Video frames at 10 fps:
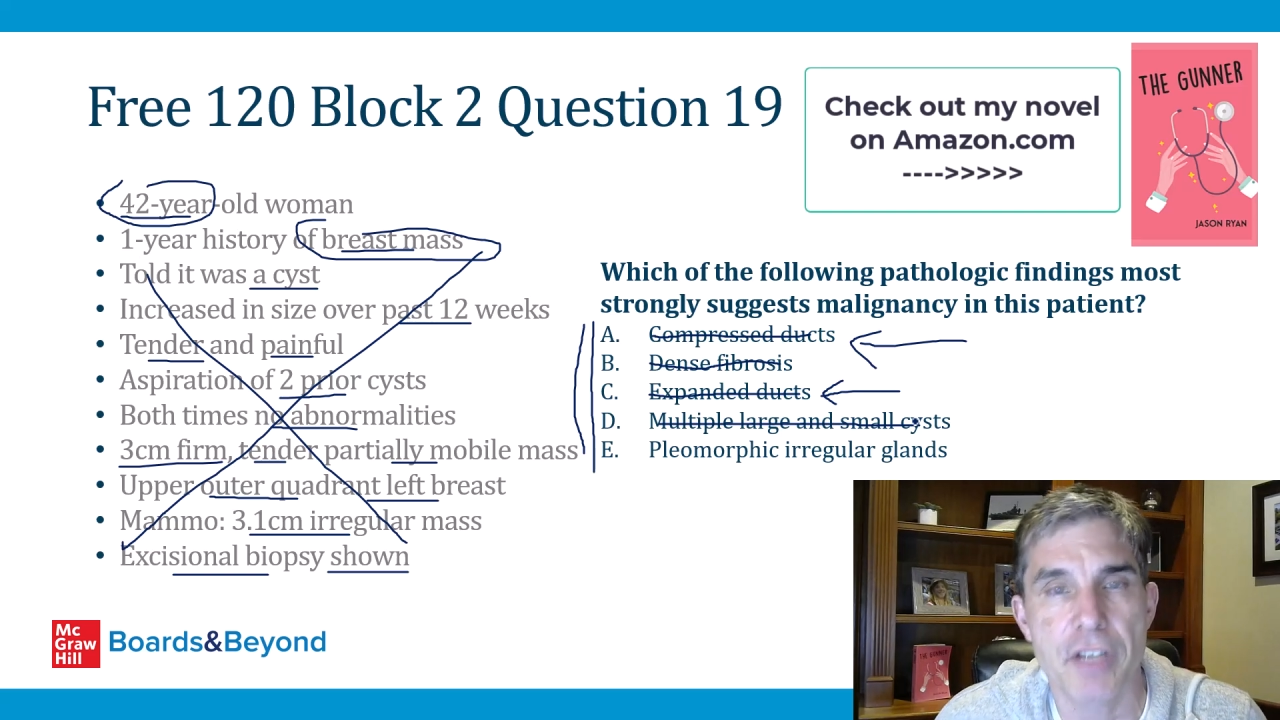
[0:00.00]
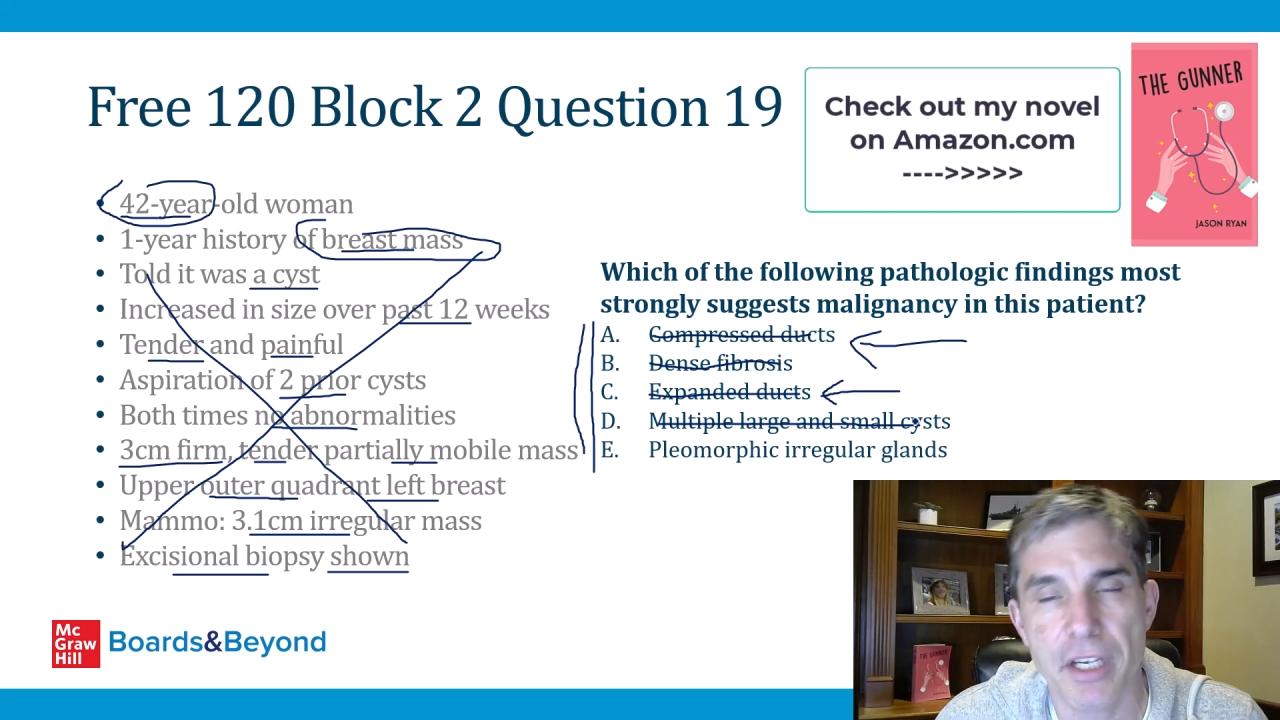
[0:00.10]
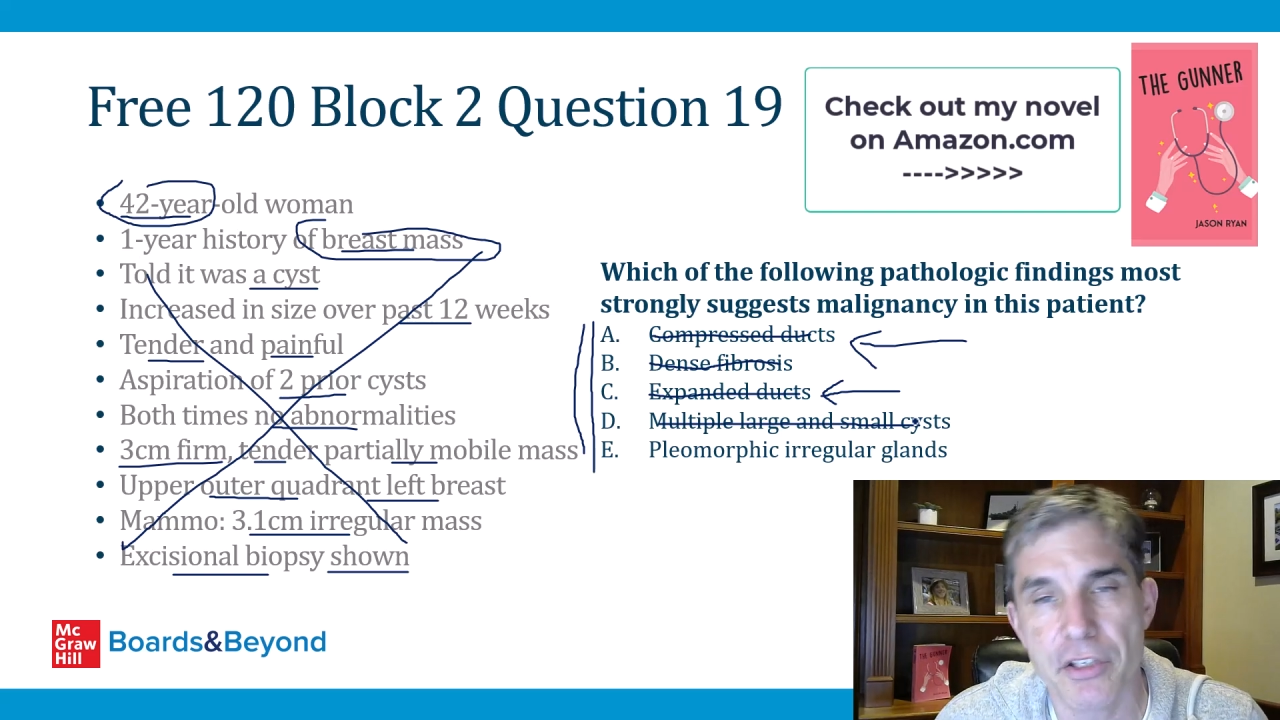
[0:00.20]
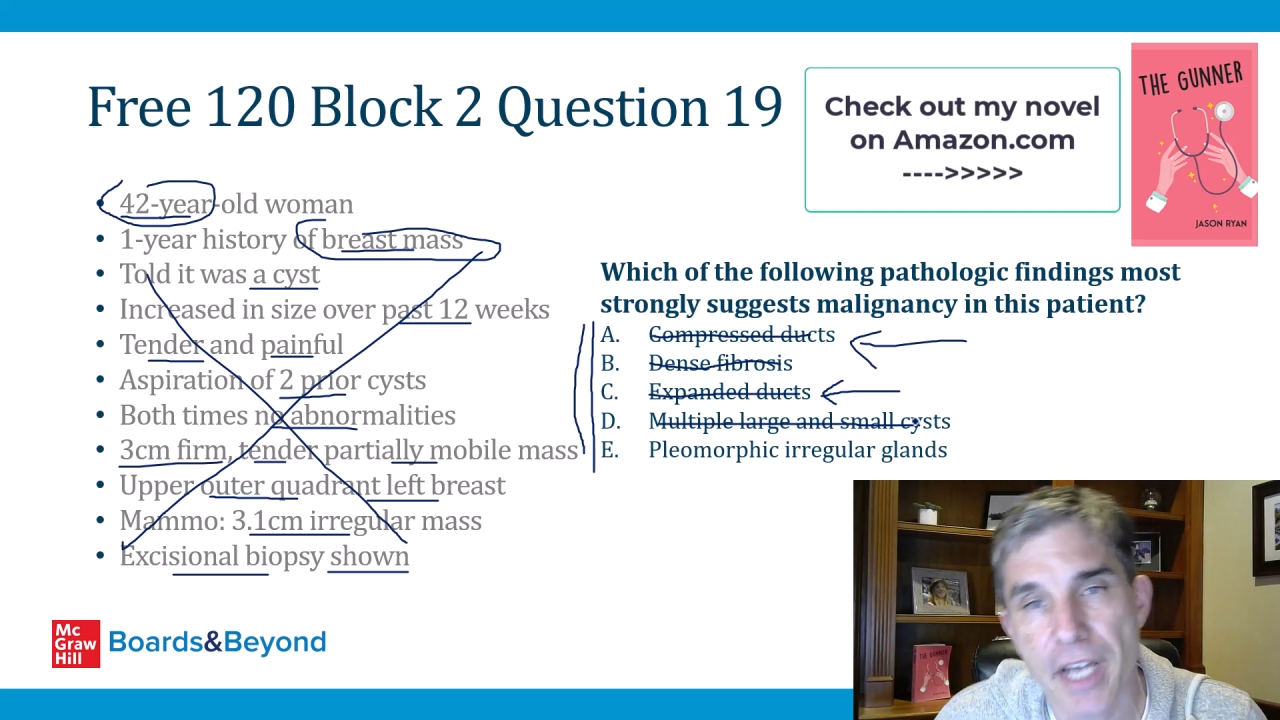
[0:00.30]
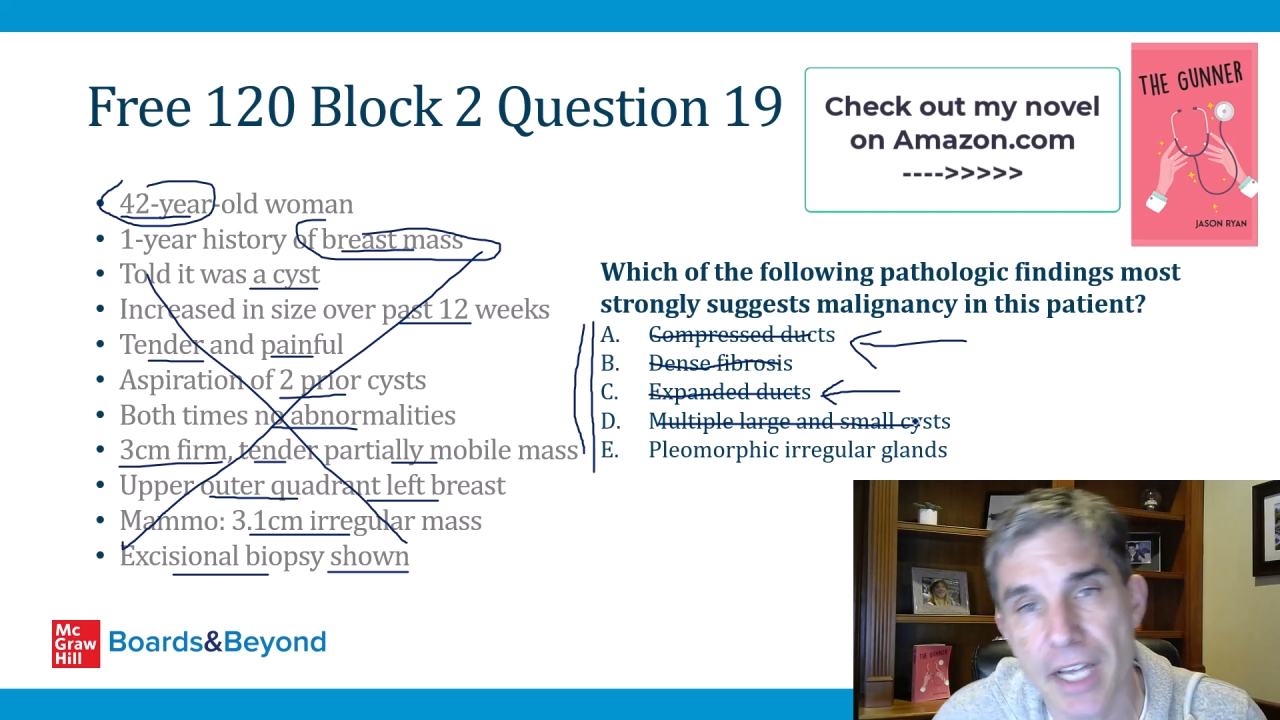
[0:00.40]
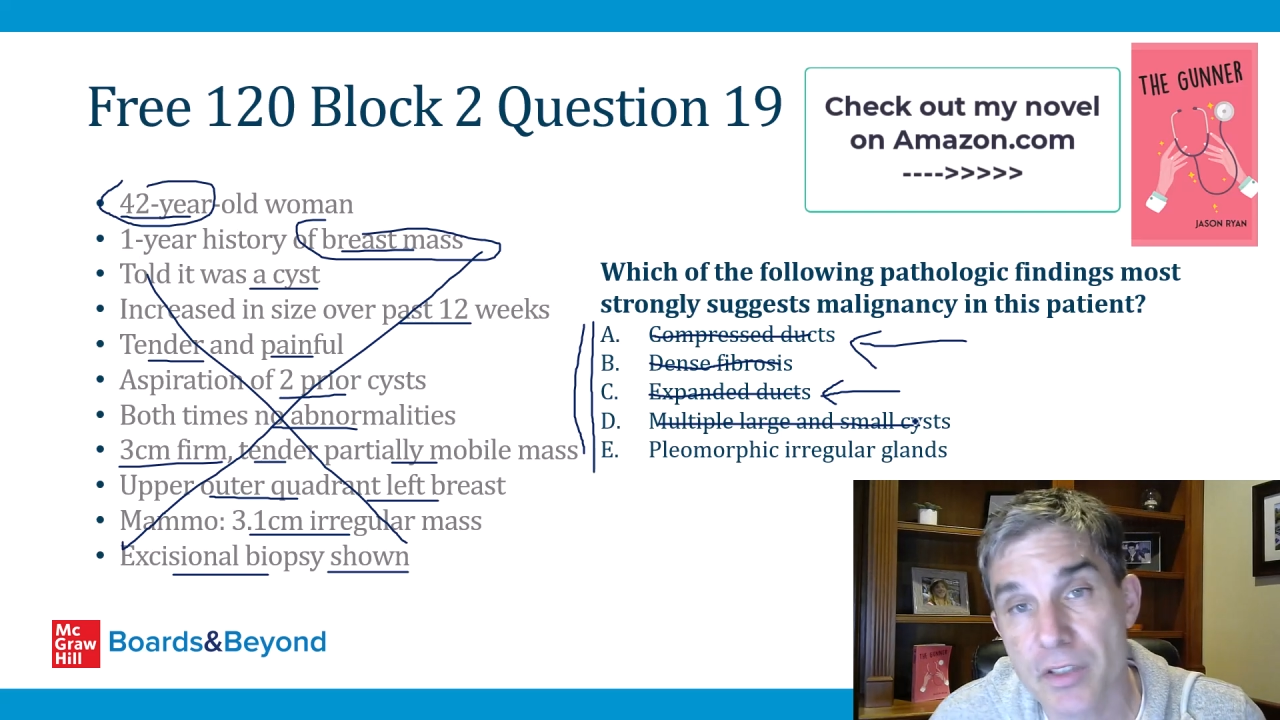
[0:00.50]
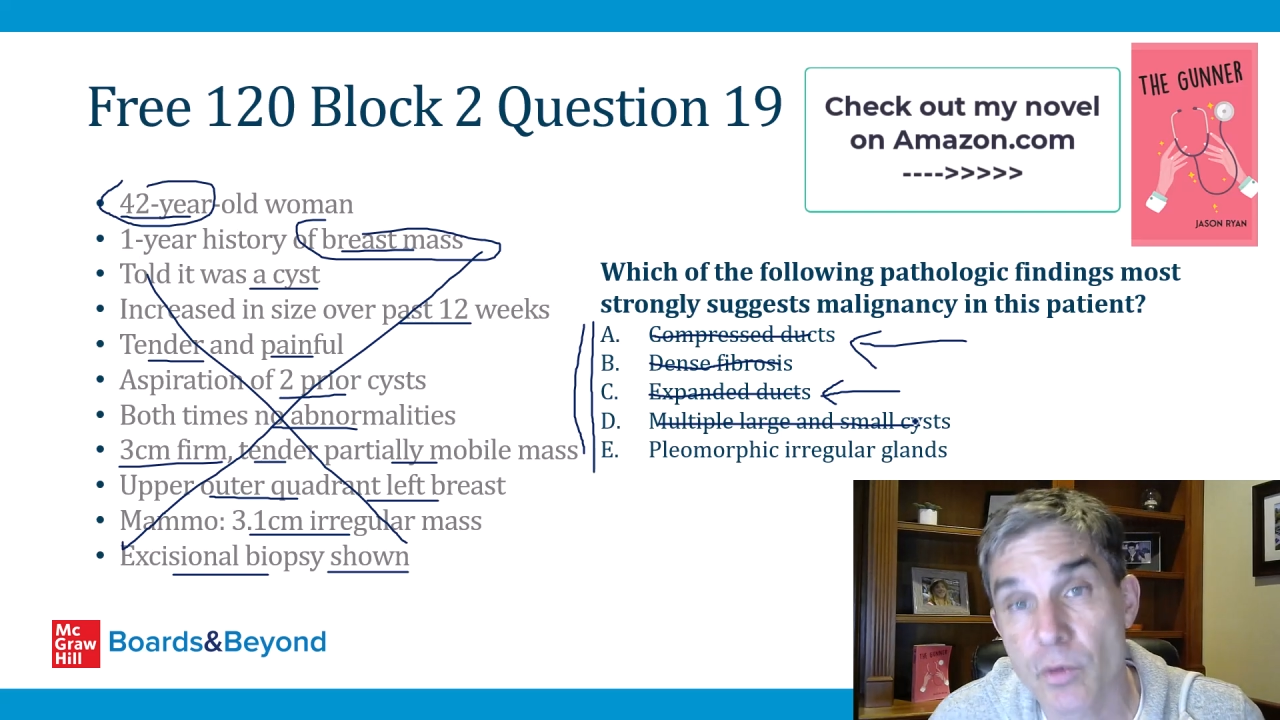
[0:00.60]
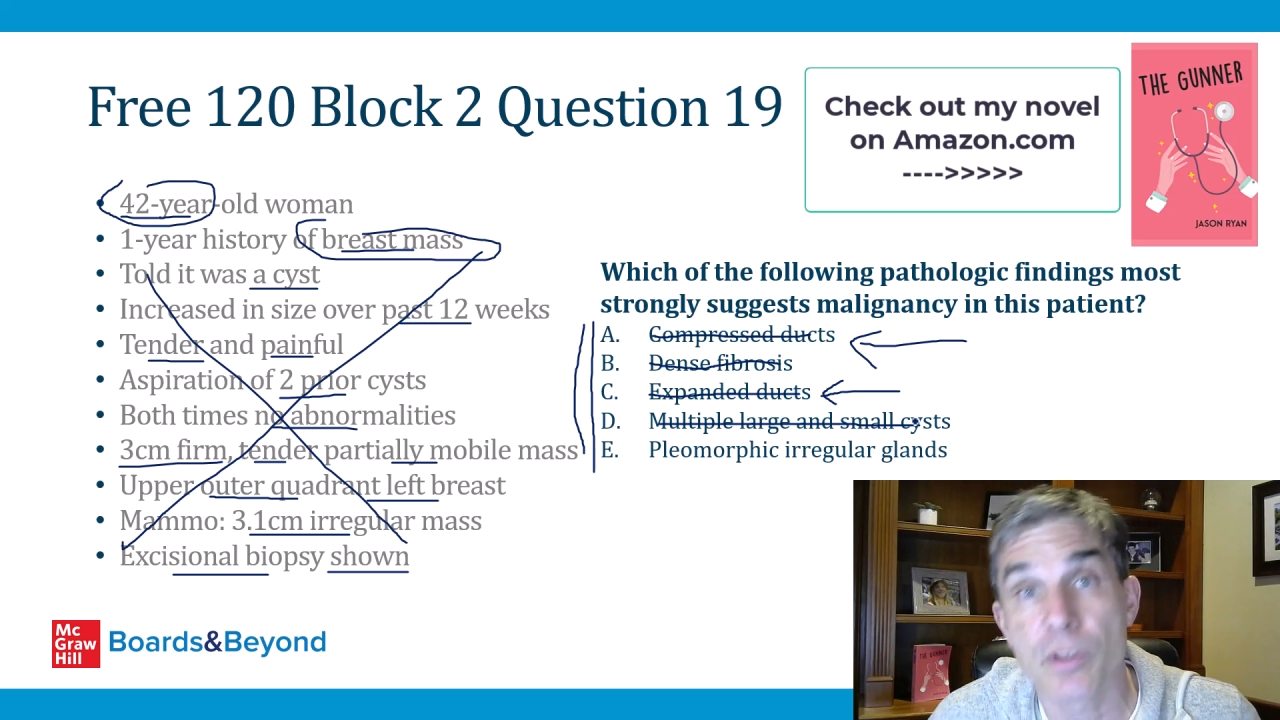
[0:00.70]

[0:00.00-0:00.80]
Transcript: change has the